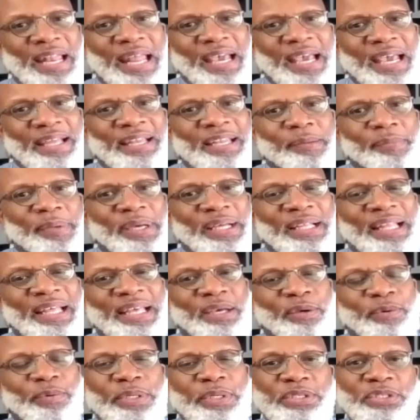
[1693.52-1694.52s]
an academic
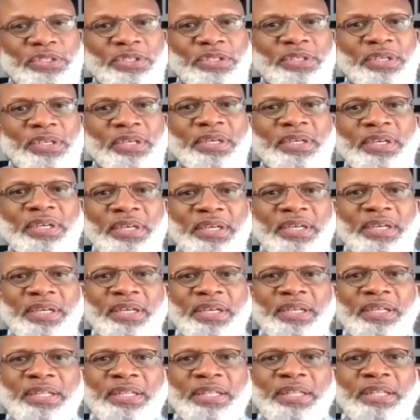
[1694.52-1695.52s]
language
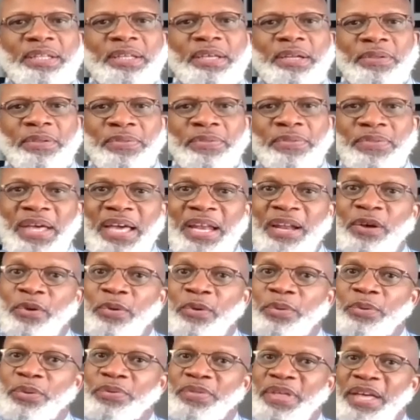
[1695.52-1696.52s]
you know they
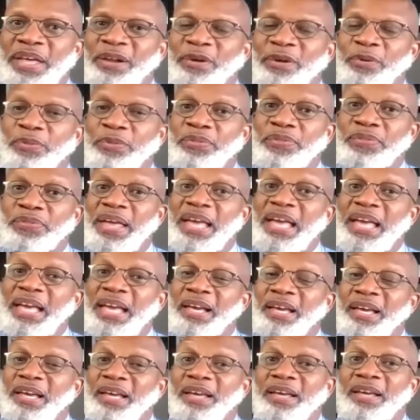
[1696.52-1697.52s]
don't they don't
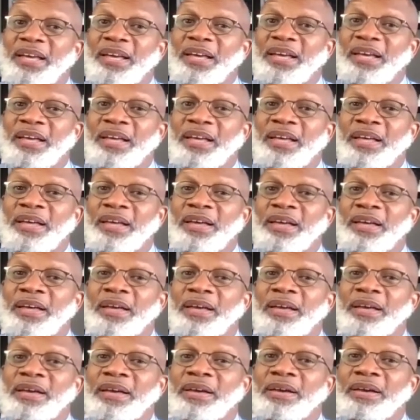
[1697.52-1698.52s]
think
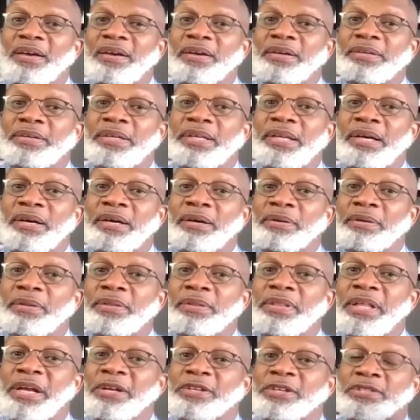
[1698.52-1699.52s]
you know
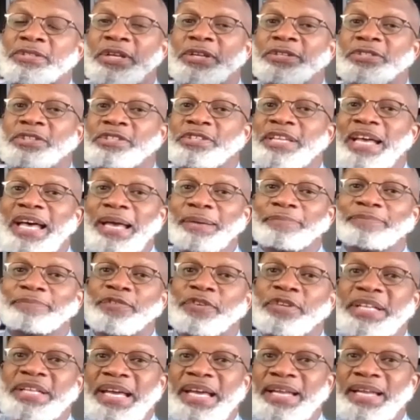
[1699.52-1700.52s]
there's there's a time
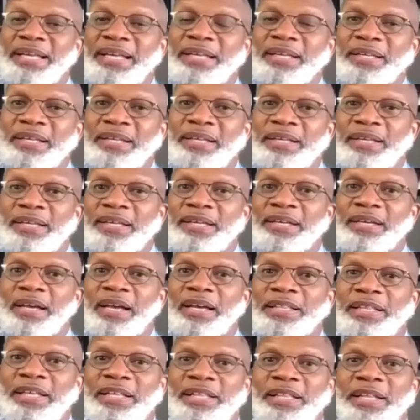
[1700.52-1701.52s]
for data
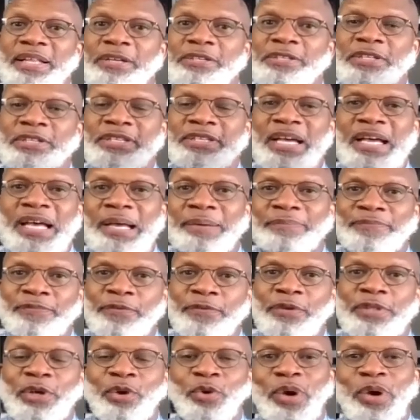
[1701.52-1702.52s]
and then there's a time
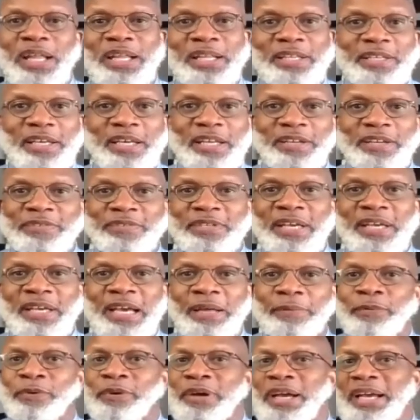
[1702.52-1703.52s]
for the qualitative
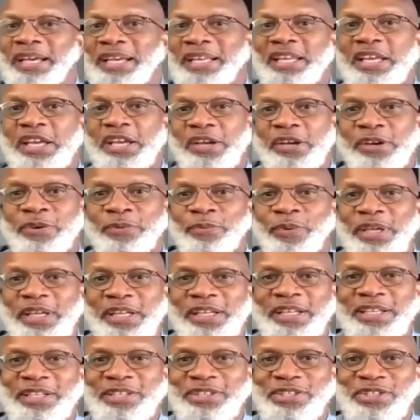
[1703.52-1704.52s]
side where i can hear what
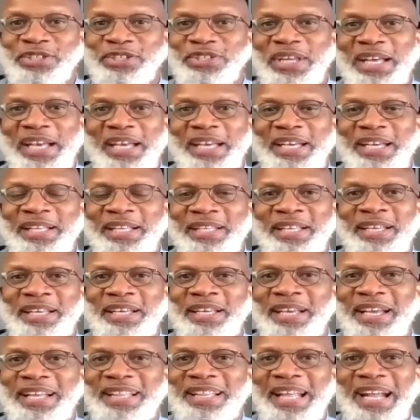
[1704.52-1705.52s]
it is you're saying
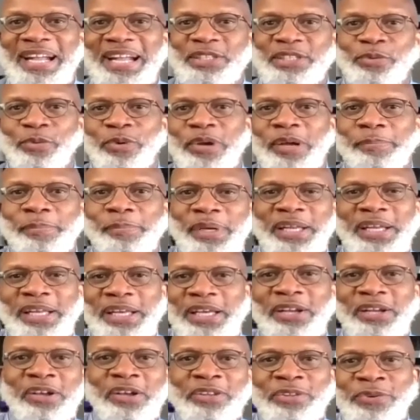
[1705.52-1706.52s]
and that's where i'm going
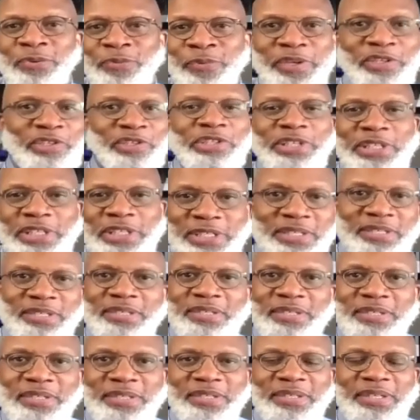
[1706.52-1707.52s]
to get all the
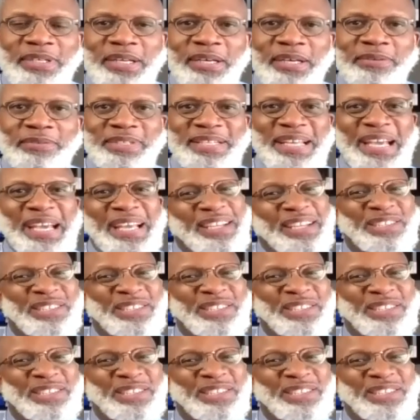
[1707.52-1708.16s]
richness you know? right